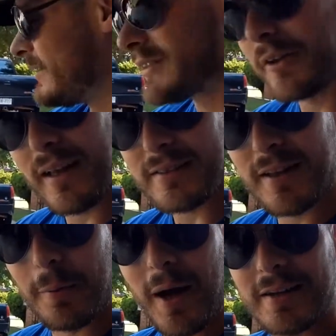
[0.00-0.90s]
And until next
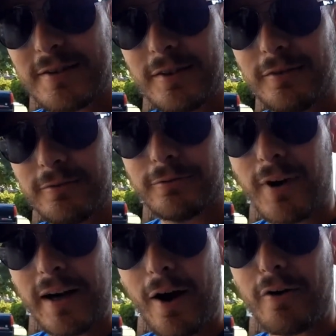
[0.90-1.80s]
time, guys,
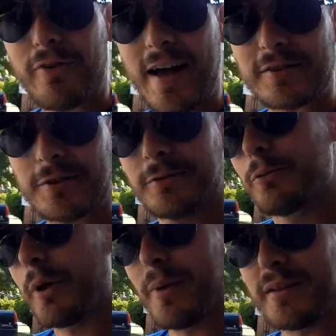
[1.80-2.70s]
find out how fast
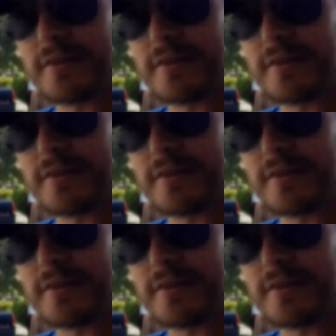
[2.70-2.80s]
we can make